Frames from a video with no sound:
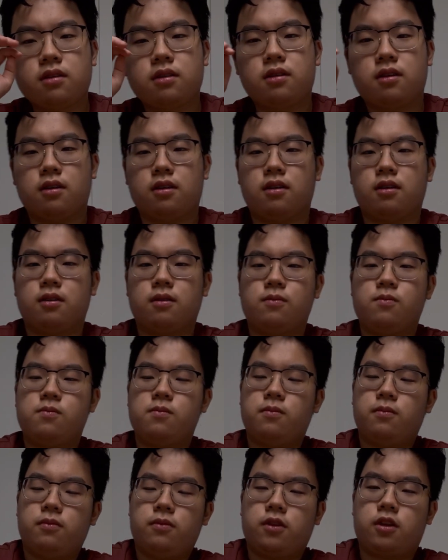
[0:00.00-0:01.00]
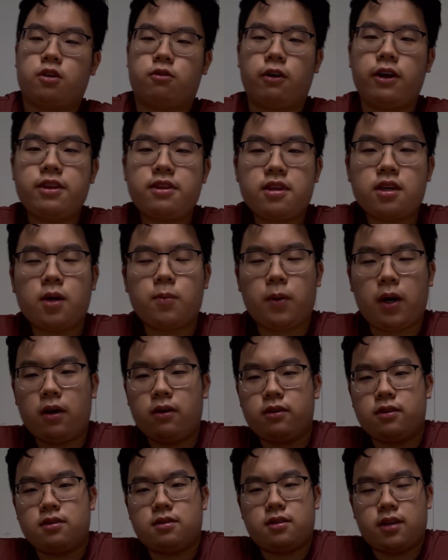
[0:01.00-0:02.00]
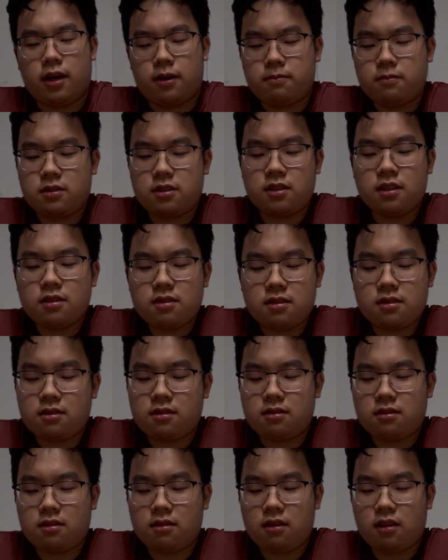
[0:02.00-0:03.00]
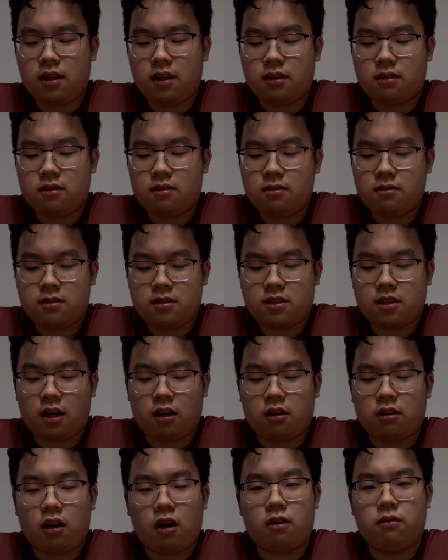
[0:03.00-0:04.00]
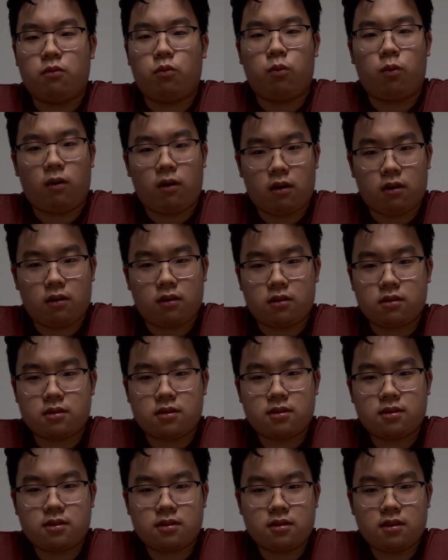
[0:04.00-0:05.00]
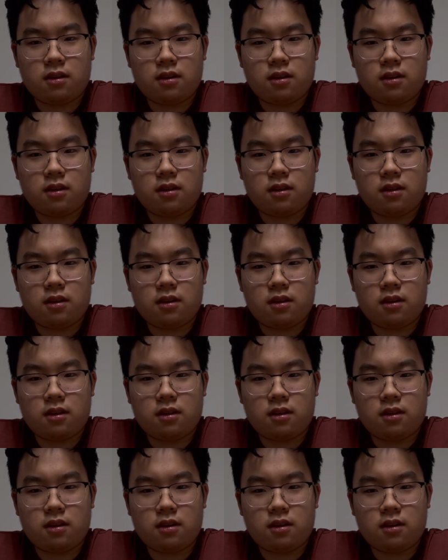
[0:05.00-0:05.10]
The great thing about it is that since it's not a lot of words,